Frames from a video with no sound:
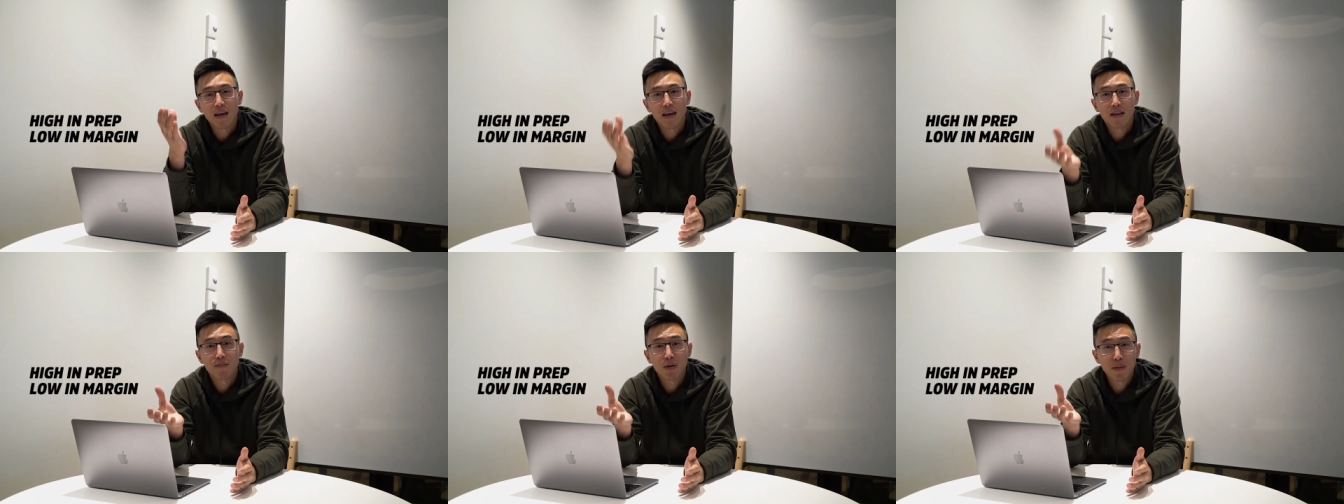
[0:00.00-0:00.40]

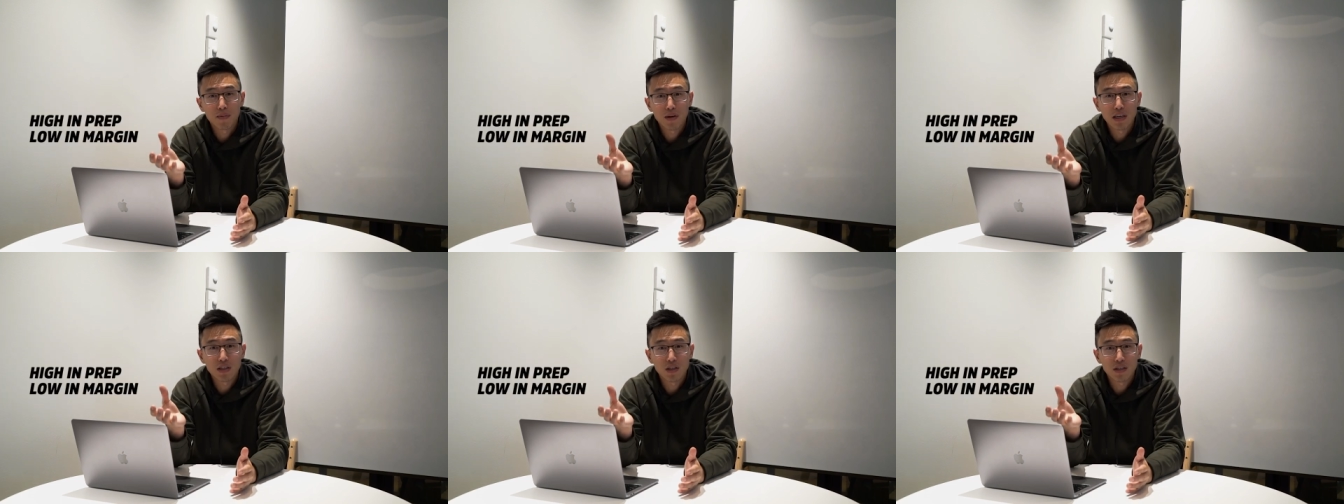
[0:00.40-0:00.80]
in
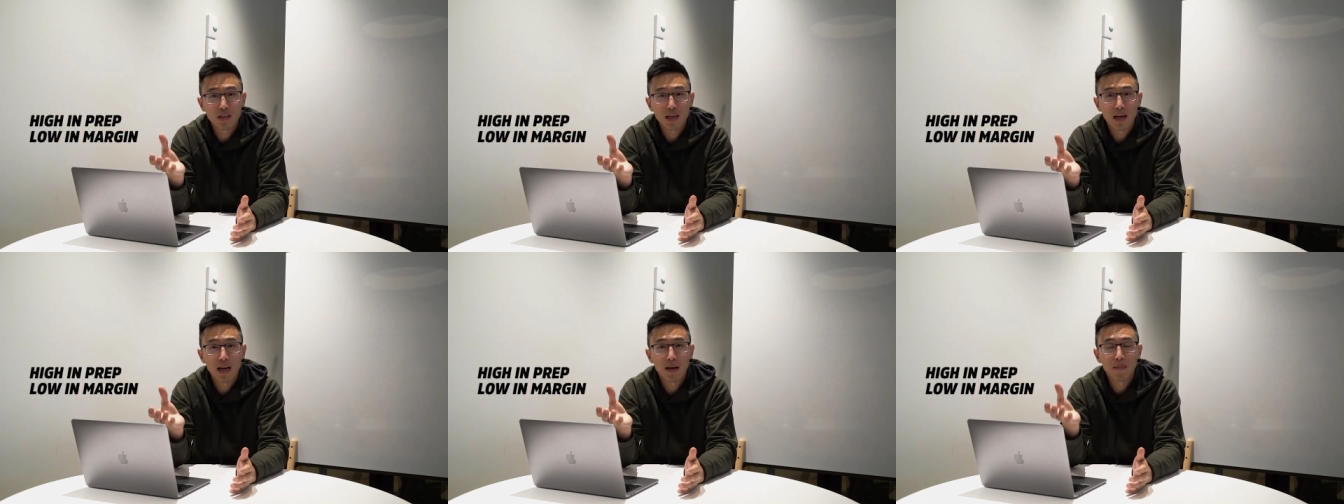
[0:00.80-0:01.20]
preparation
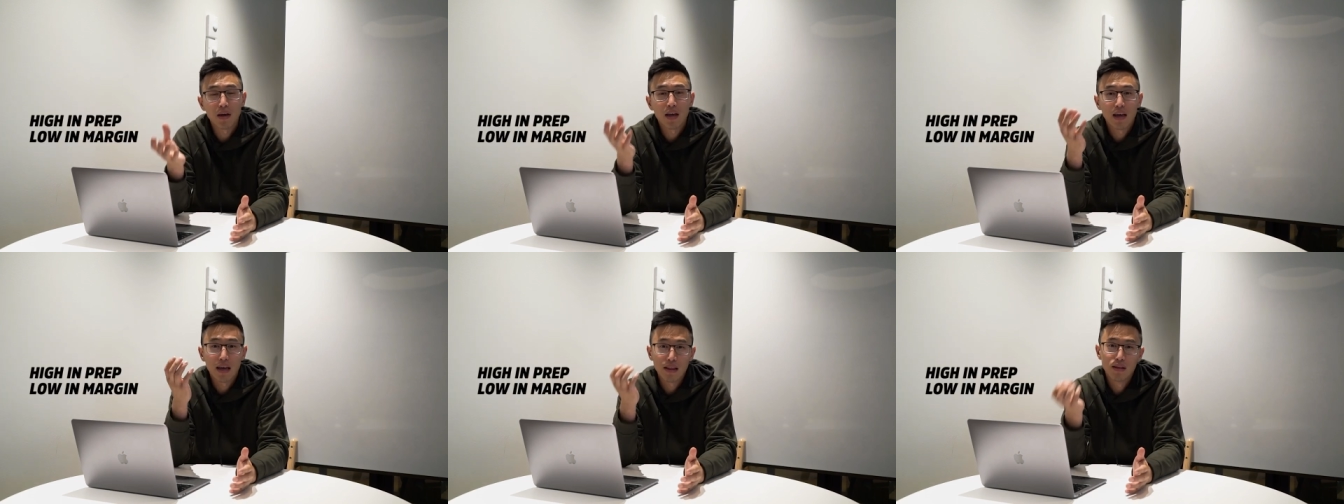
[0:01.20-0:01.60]
time
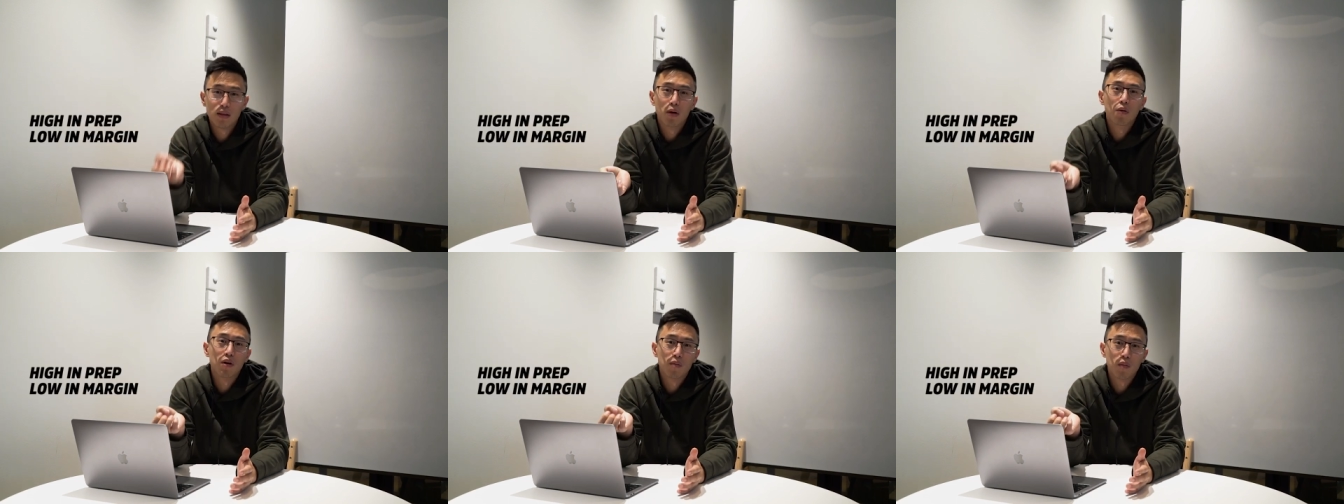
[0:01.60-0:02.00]
and
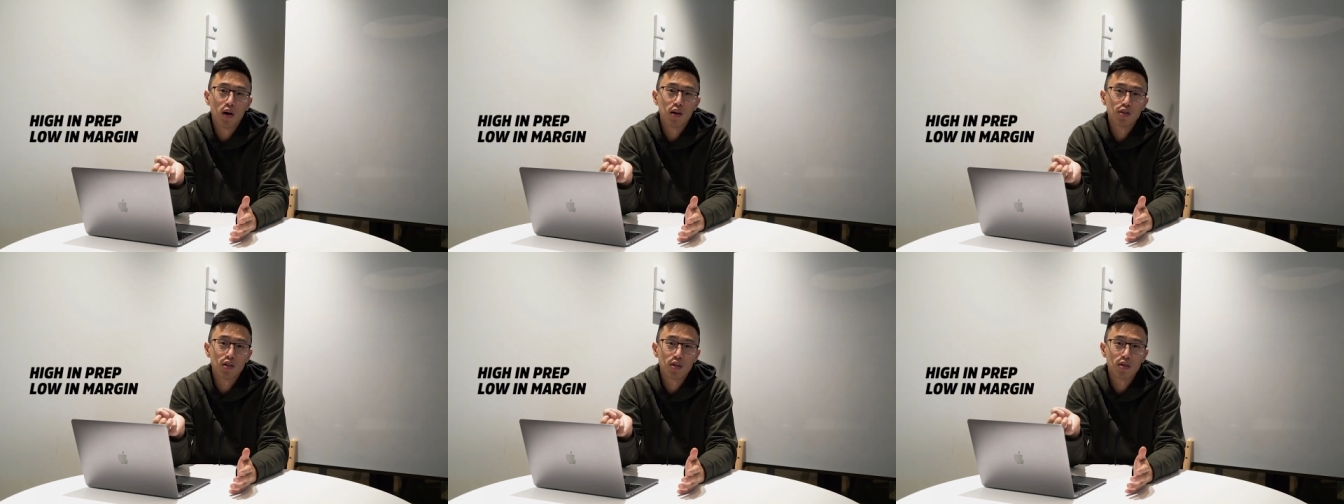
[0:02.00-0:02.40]
low in
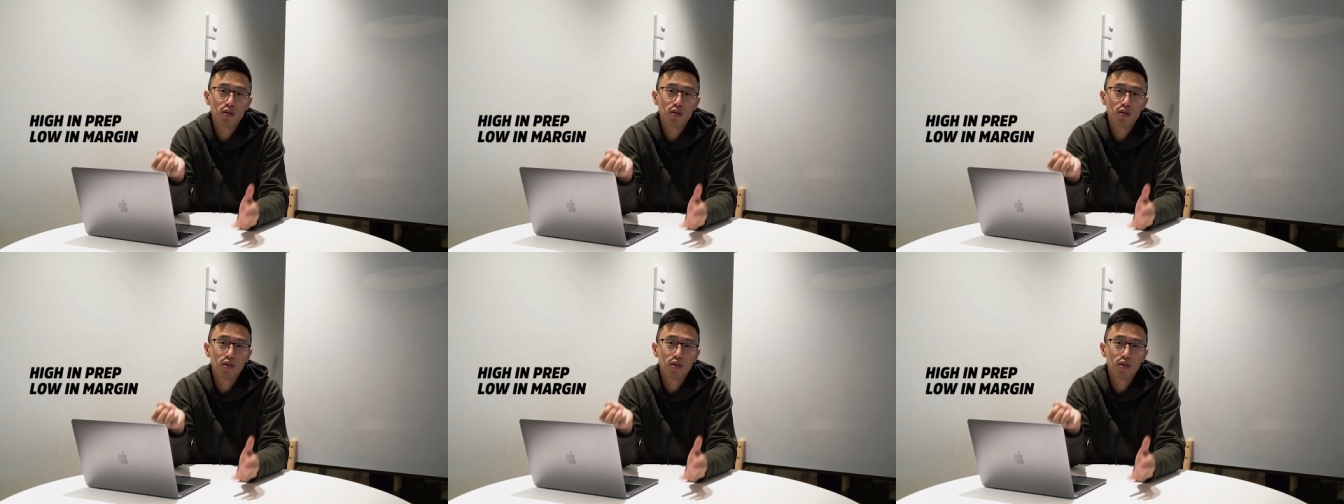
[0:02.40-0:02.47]
margin.